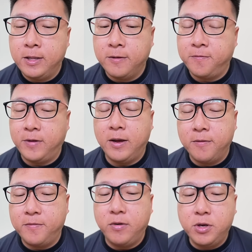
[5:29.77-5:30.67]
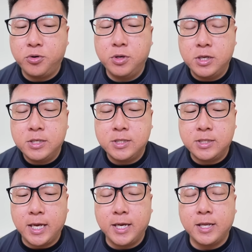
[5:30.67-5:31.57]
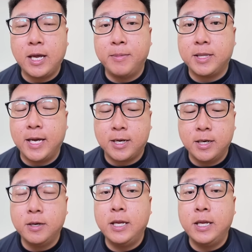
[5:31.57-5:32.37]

a very good Psychic type attacker.